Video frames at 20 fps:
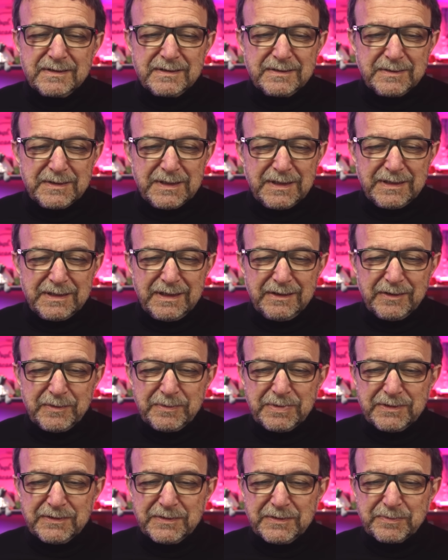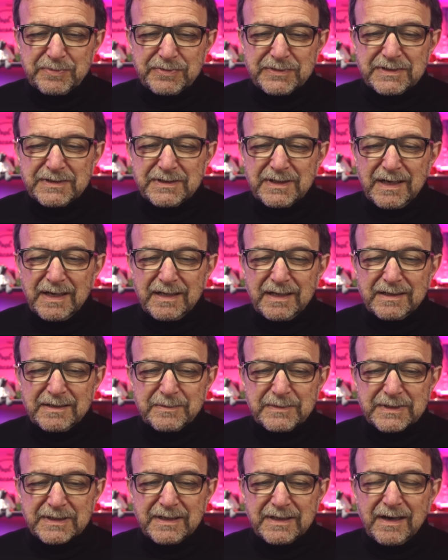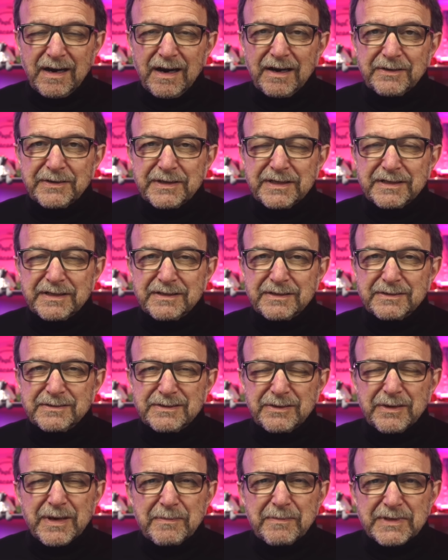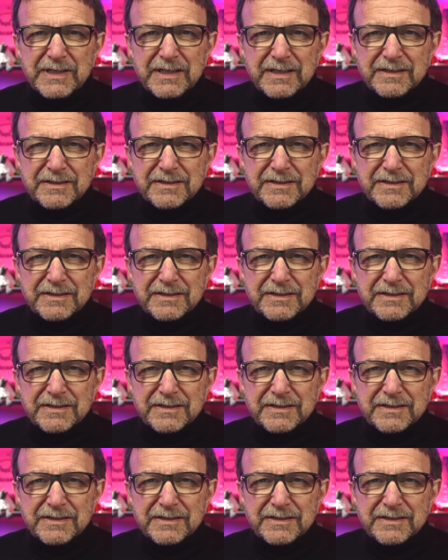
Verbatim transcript: you know, both Prasad and Makary, you know, they're MDs,